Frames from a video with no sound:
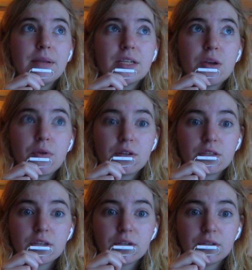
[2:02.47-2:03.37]
be so
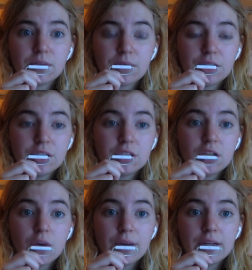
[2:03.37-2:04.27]
concerned where she's
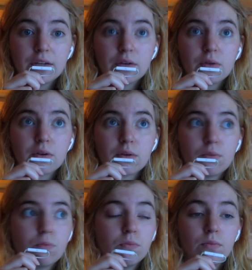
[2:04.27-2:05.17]
going or
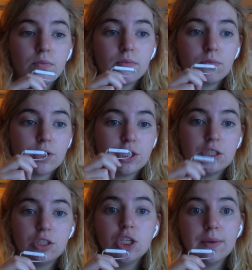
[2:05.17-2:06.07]
what
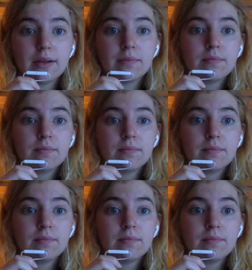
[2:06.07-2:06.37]
she's doing.